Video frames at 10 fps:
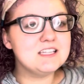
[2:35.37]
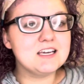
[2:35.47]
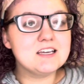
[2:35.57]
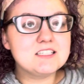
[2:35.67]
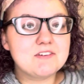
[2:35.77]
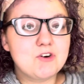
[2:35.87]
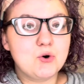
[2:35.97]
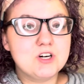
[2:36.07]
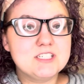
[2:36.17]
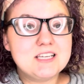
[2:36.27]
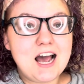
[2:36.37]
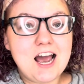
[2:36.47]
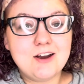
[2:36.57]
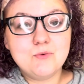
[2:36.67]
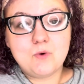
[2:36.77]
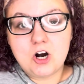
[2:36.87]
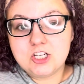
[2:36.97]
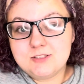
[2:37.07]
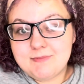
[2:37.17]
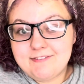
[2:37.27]
thing is, of course, I
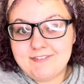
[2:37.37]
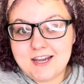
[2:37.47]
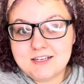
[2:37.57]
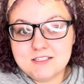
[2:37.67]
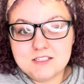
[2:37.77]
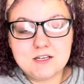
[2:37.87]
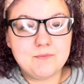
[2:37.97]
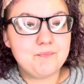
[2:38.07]
wash my face.